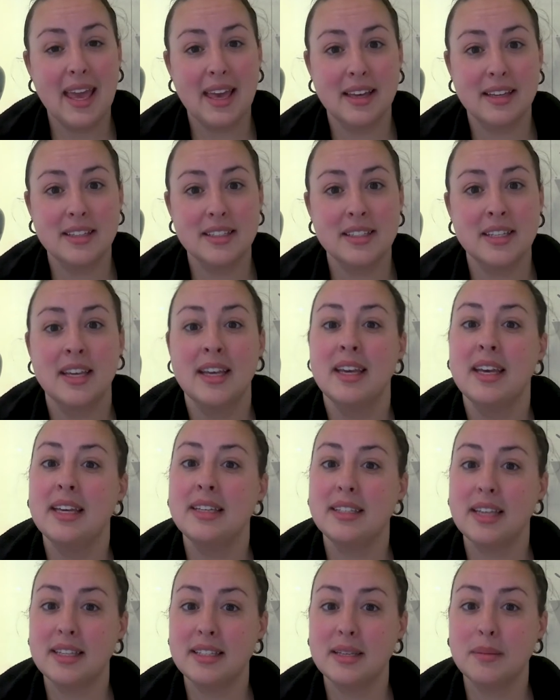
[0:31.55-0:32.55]
And
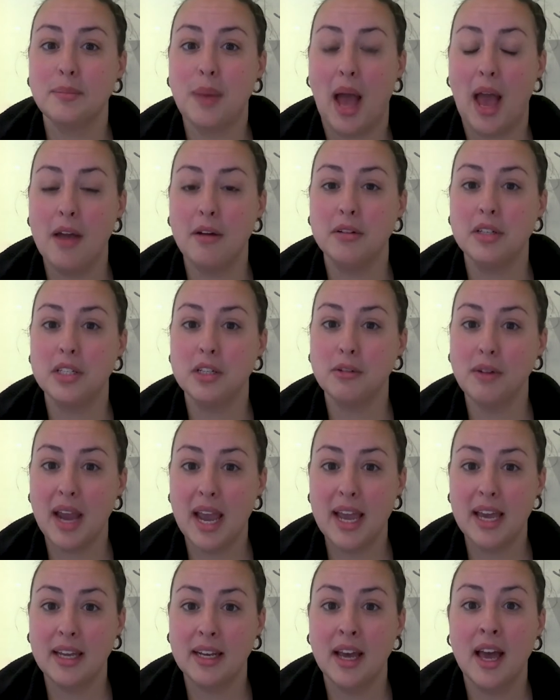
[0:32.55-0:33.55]
it doesn't
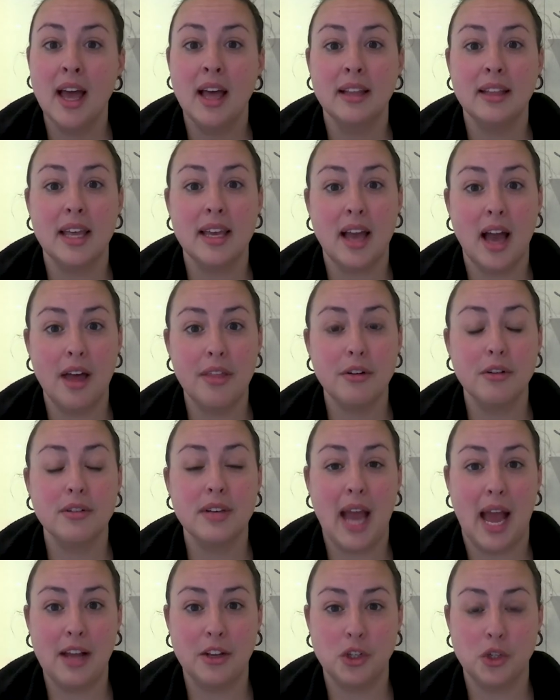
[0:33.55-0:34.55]
biodegrade like other
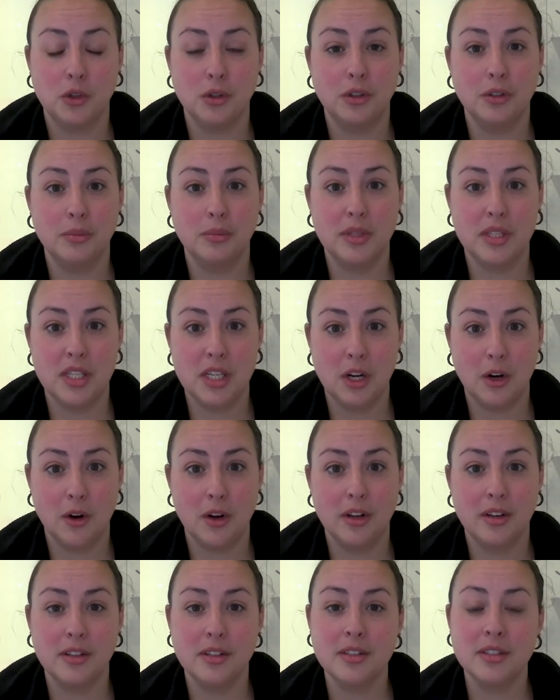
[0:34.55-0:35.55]
natural
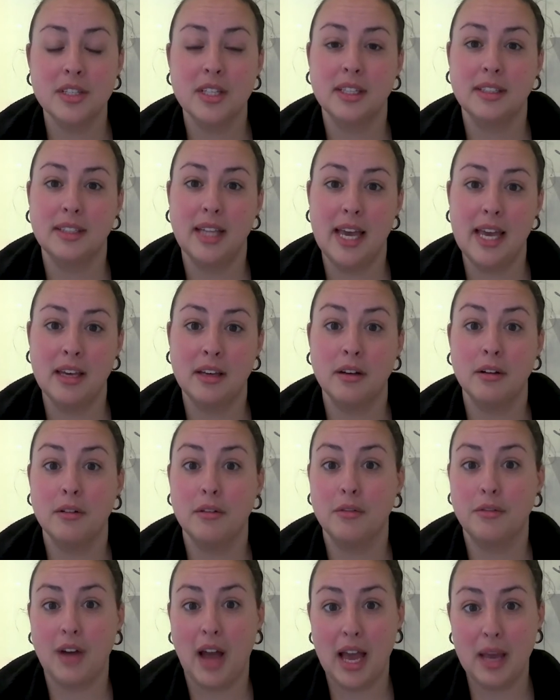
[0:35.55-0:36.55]
materials like
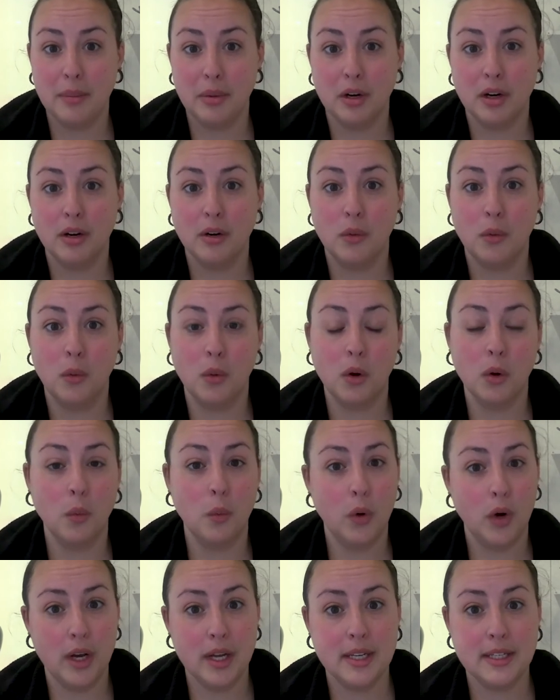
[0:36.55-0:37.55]
fiber or
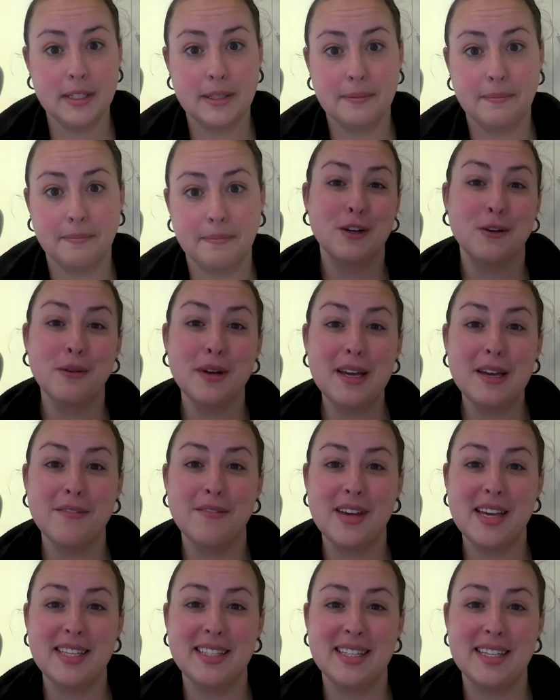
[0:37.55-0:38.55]
wood. Greek
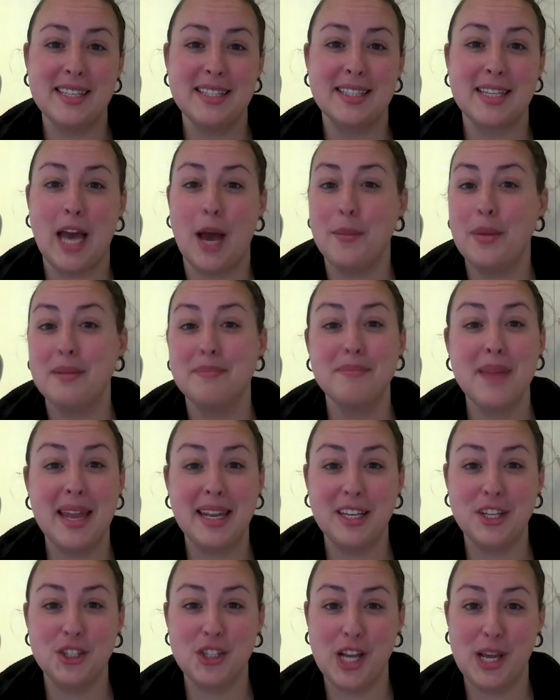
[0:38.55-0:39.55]
vases come in
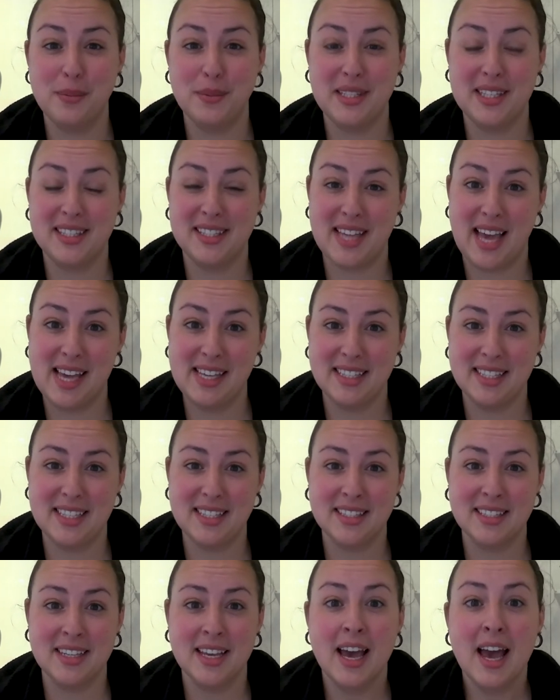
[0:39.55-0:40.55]
many shapes and
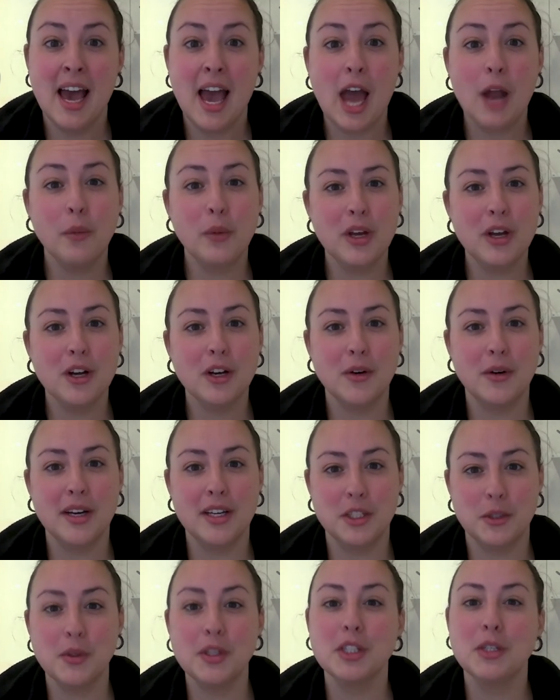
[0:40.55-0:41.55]
sizes, and we are
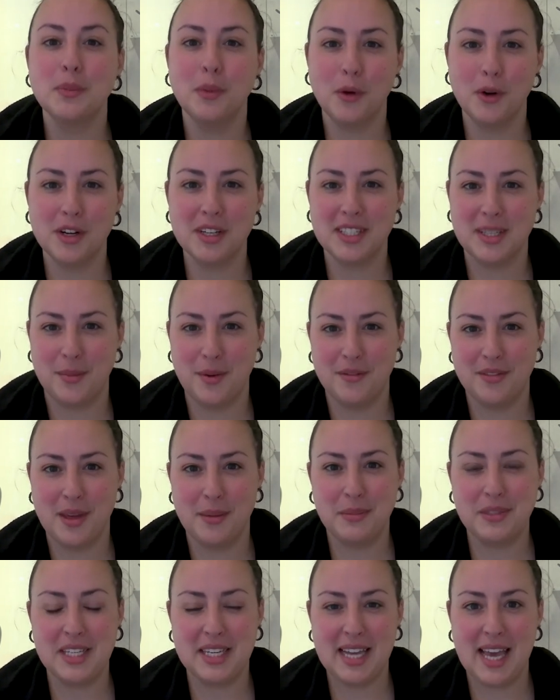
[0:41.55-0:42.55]
going to explore some of
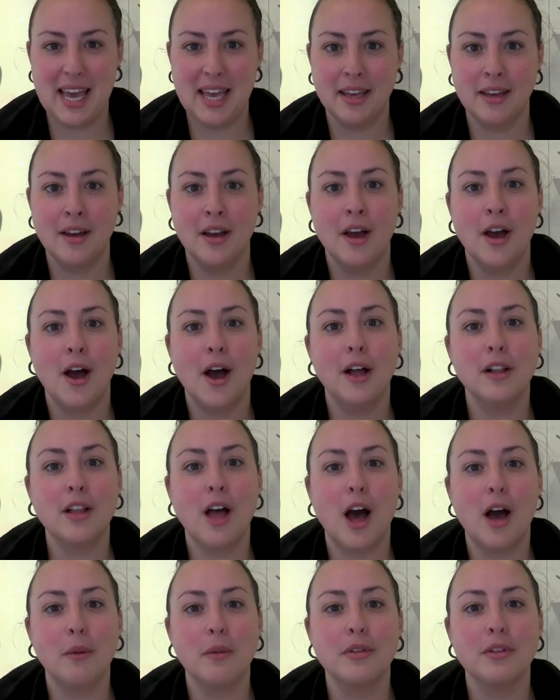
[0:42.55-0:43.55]
them today,
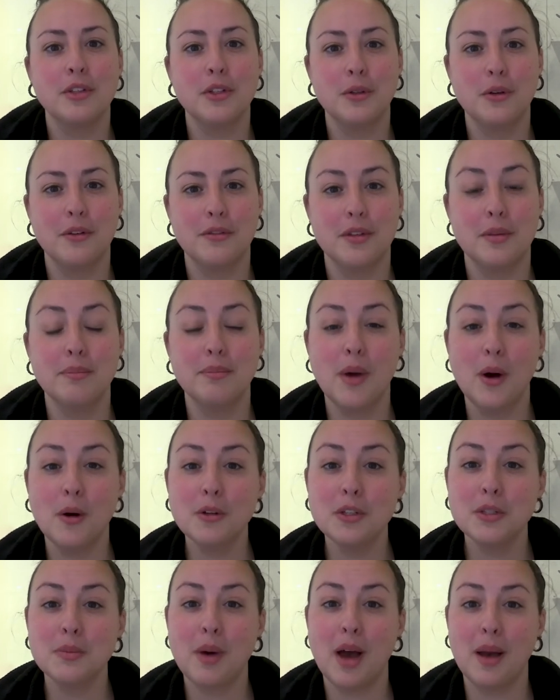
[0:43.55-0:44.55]
along with two of the
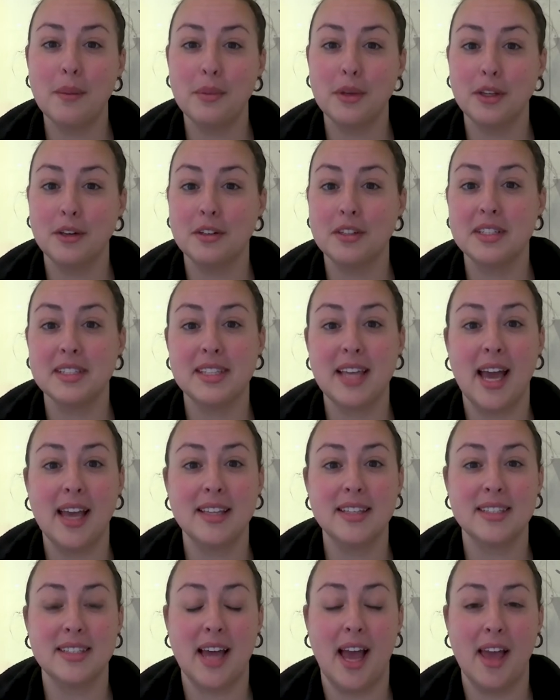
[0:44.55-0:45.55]
most popular
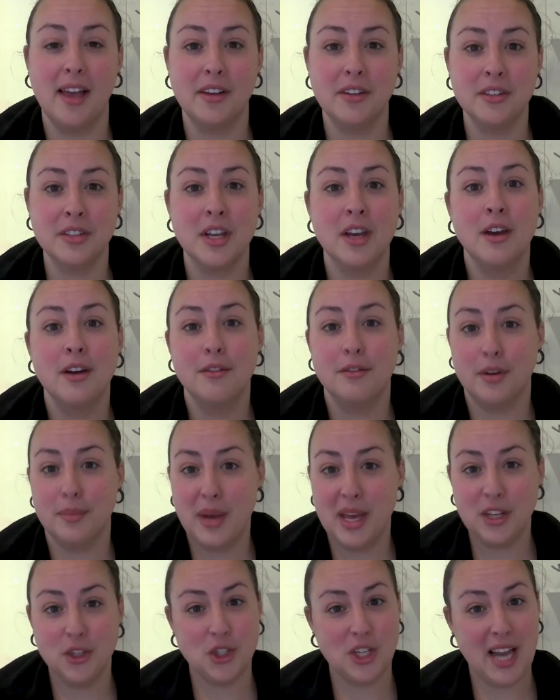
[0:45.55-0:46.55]
design styles from
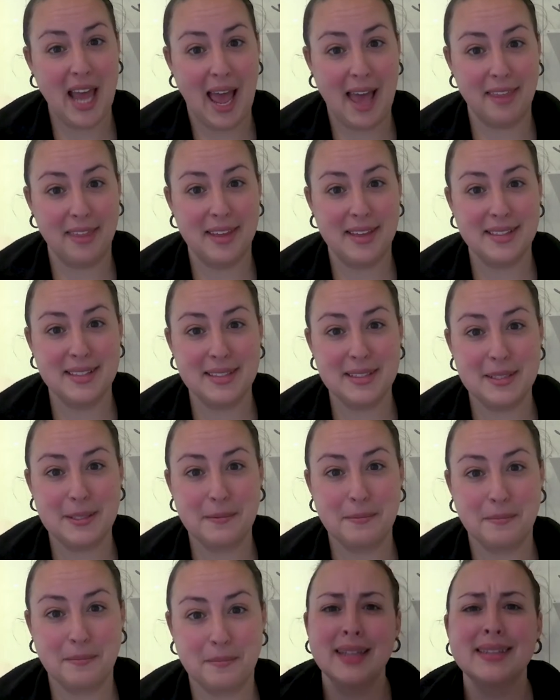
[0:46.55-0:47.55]
ancient Athens.